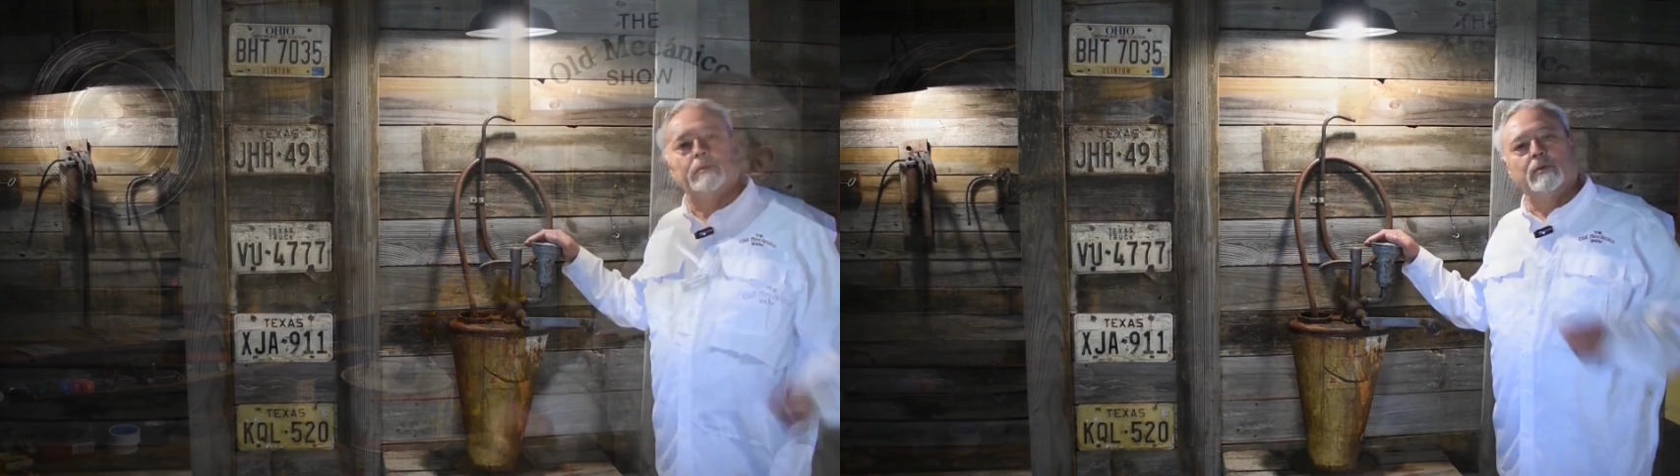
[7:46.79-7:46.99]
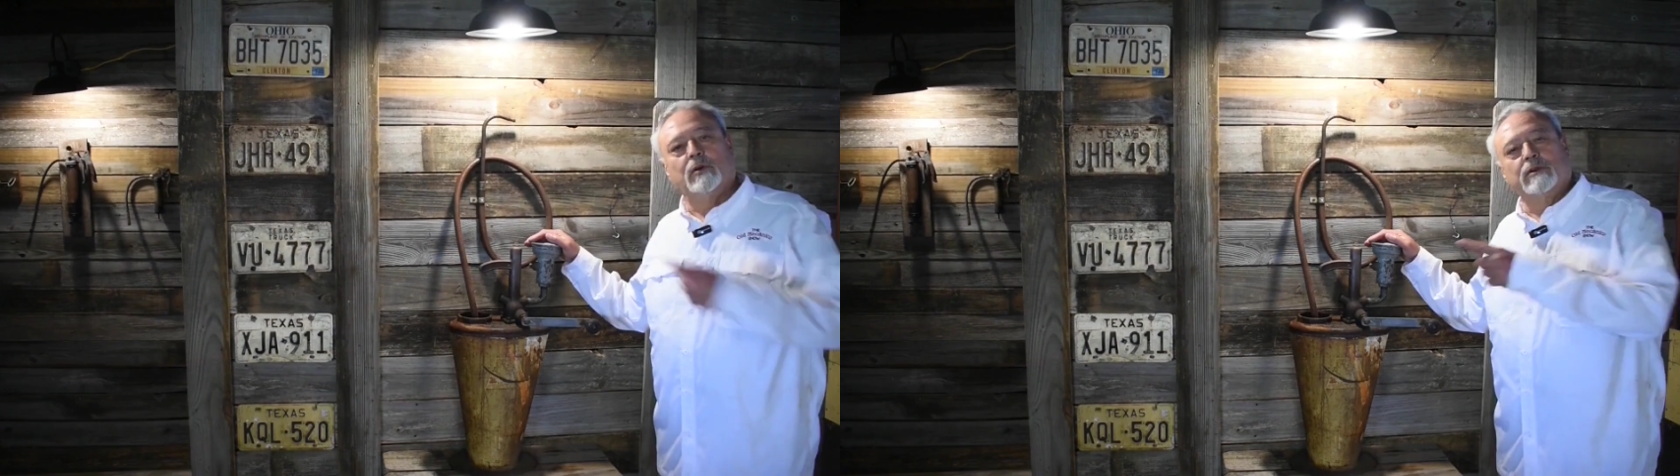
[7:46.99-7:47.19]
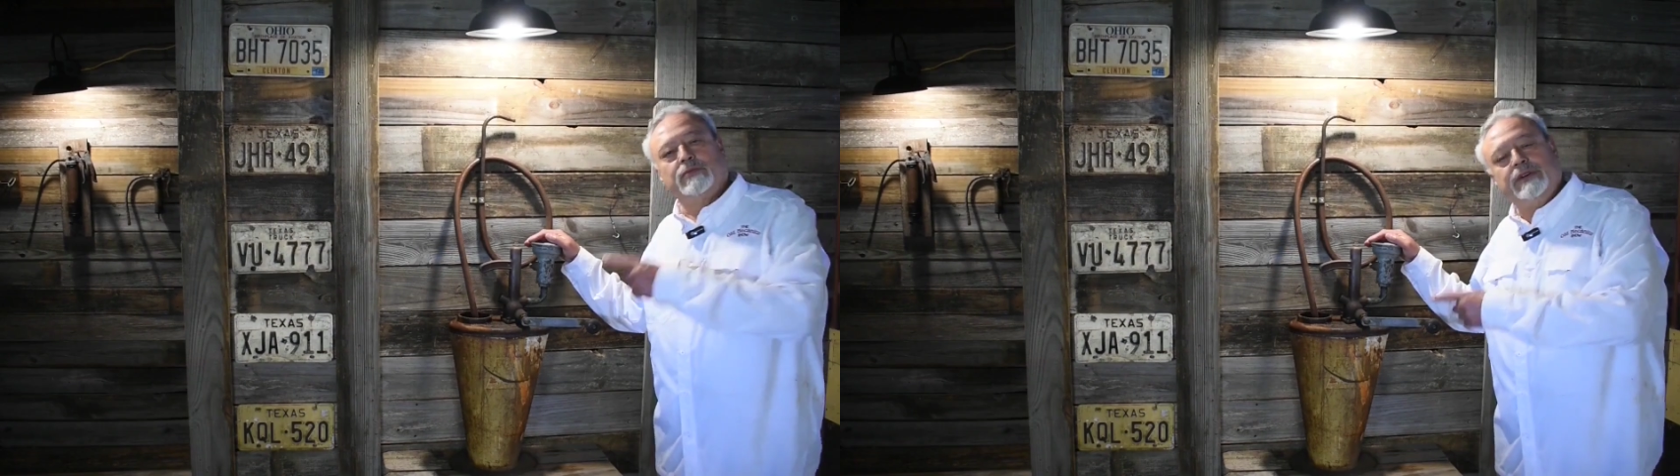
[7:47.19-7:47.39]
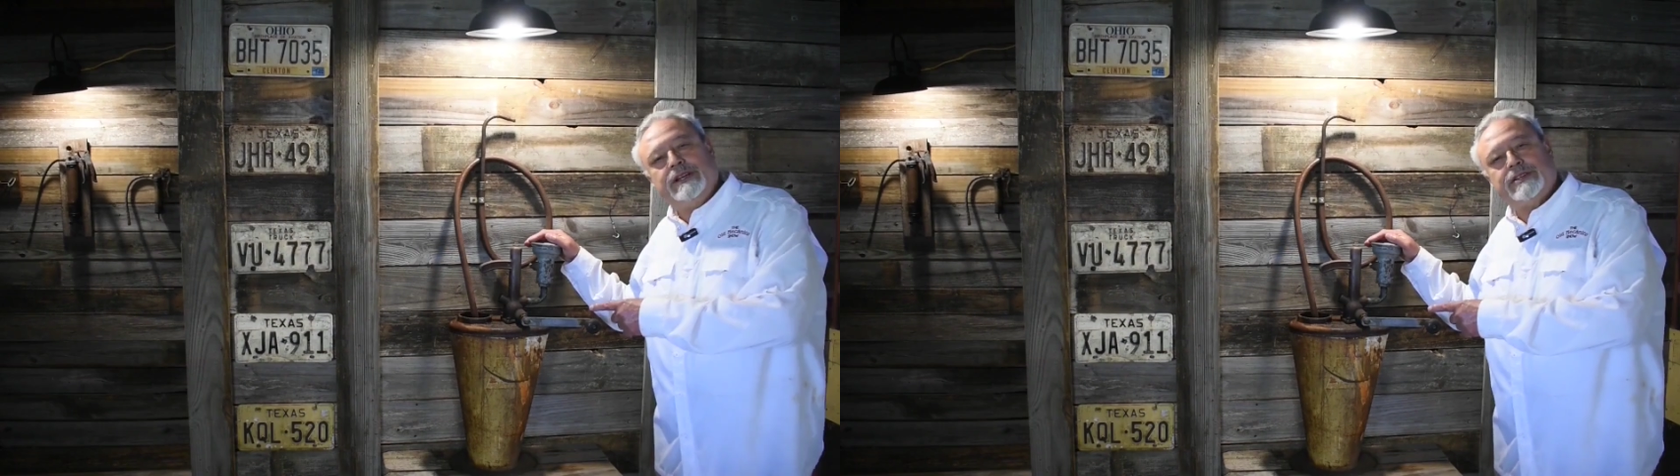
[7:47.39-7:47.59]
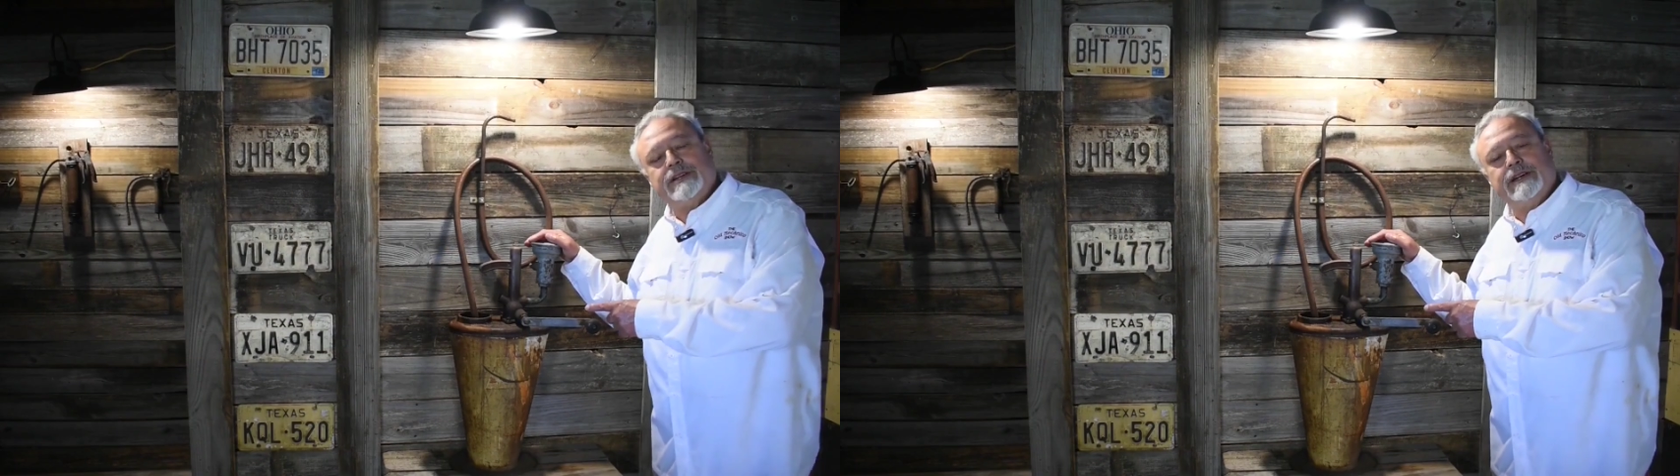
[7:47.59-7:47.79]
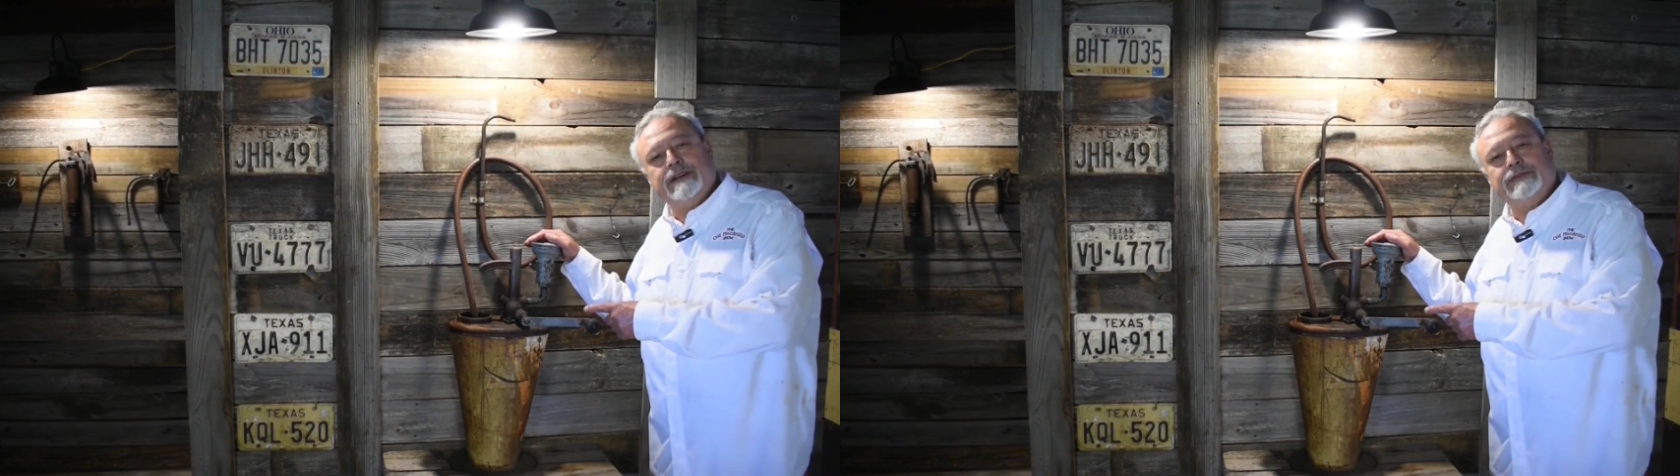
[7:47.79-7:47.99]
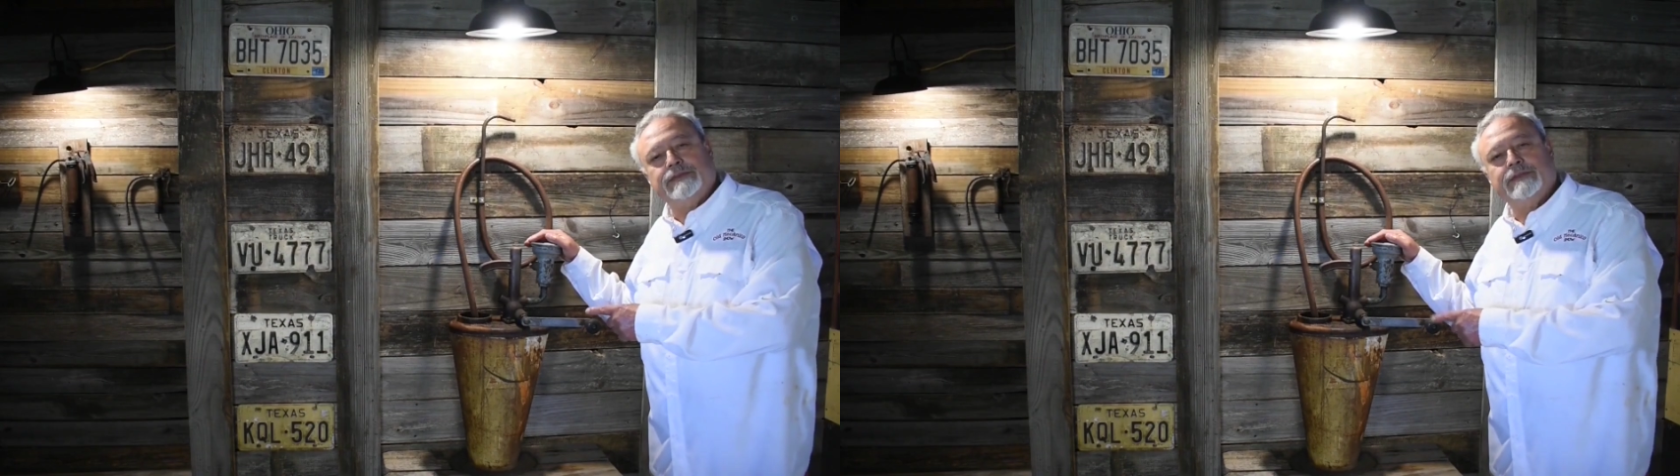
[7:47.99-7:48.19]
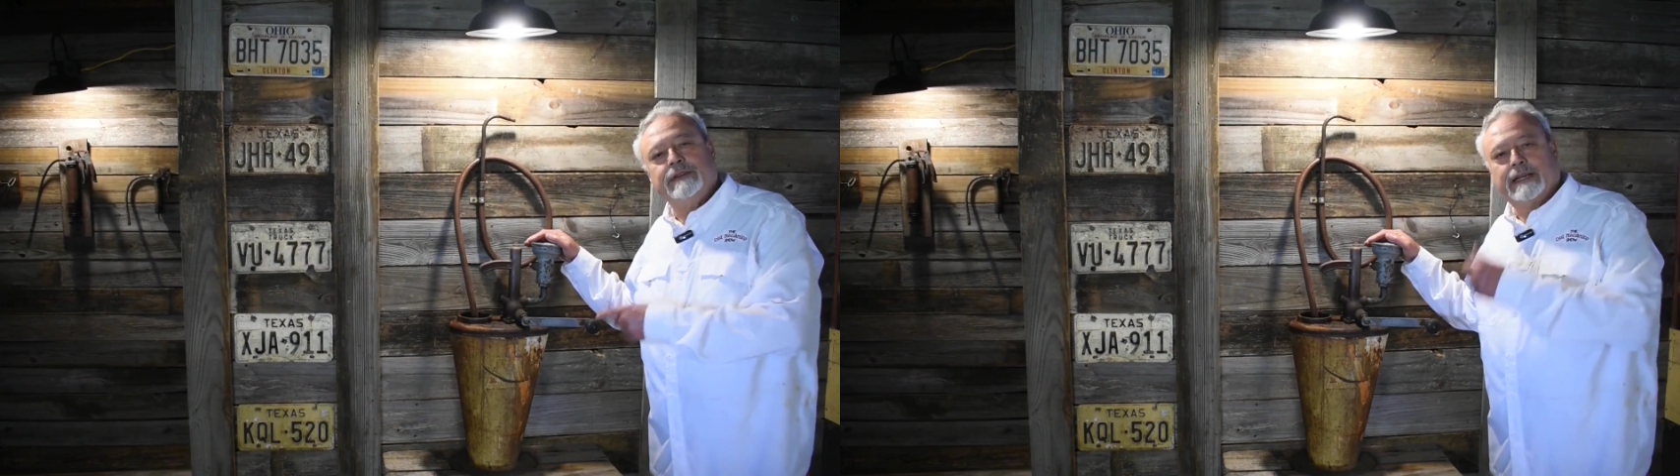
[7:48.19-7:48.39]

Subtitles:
More free stuff.